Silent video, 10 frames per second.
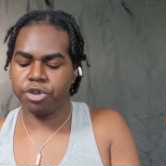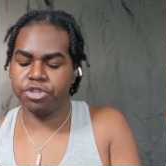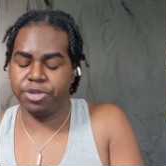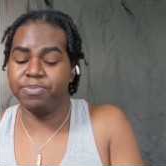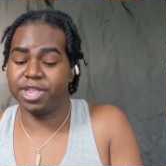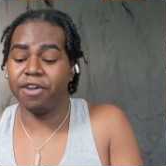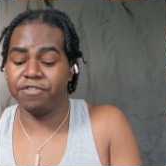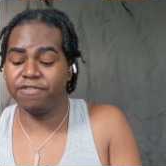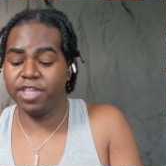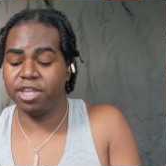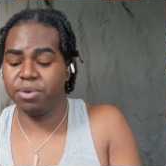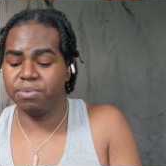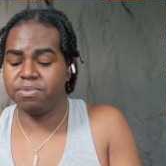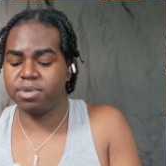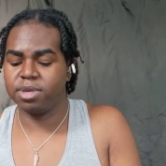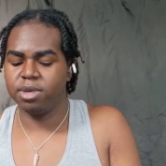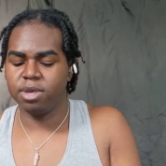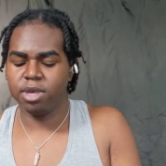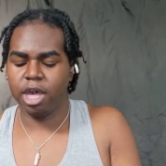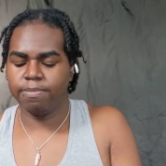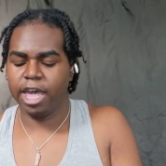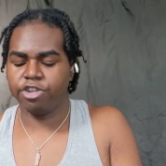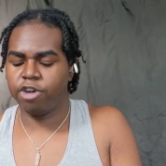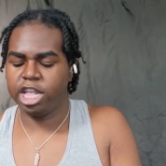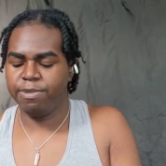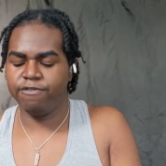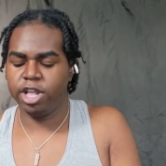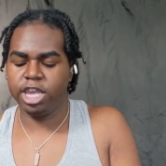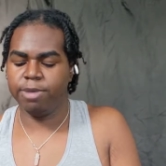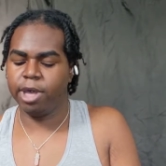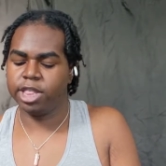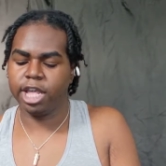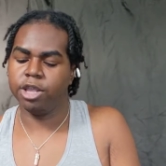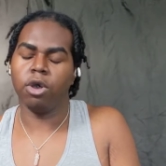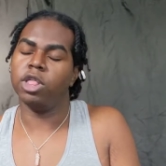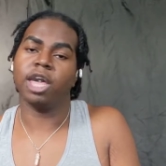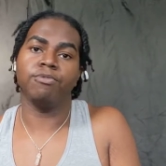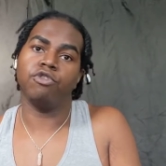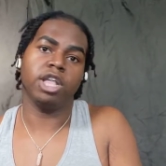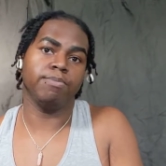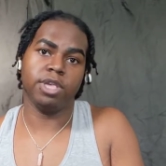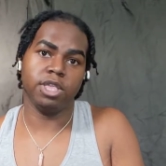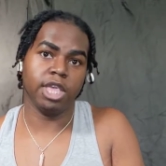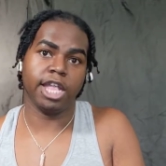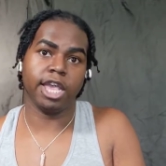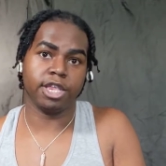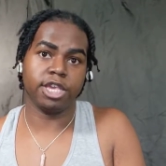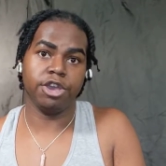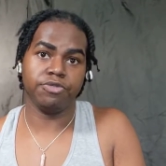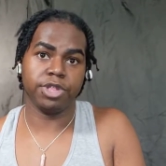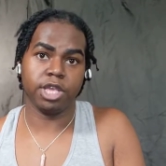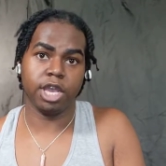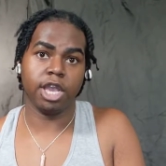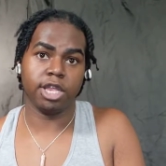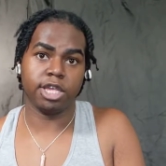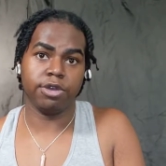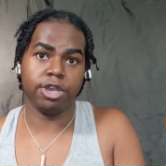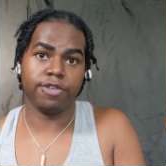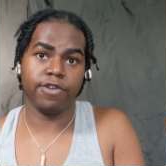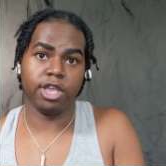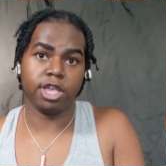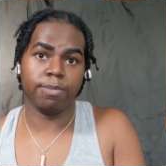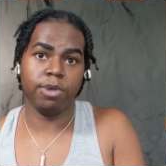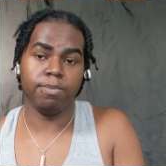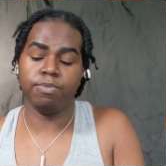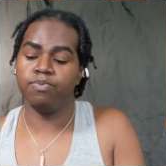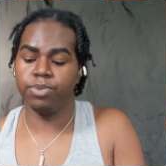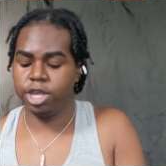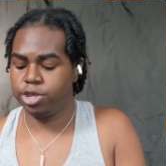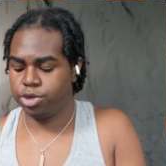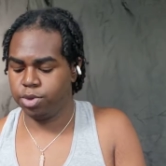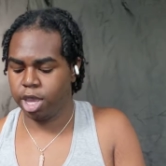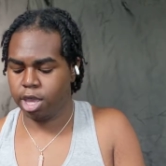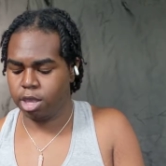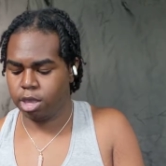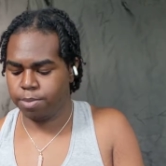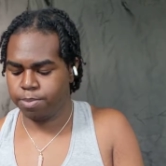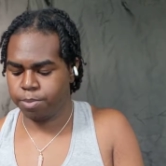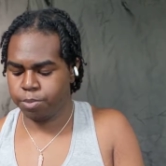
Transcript: hurt themselves if they don't i'm not trying to be funny about that at all like i'm trying to be dead ass serious with a dead ass serious face like please do not um,